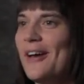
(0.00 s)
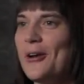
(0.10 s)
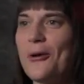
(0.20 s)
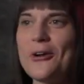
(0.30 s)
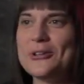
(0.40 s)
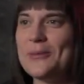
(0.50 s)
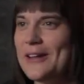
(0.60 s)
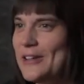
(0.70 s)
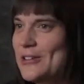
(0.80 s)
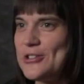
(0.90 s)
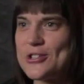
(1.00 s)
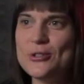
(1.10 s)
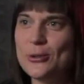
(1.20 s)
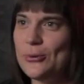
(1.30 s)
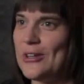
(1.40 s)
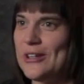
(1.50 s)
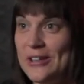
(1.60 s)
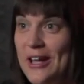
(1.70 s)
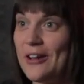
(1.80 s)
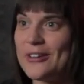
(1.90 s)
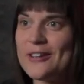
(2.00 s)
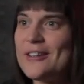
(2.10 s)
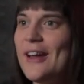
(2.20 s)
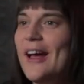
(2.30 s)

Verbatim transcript: an argument and you just knew that you nailed it.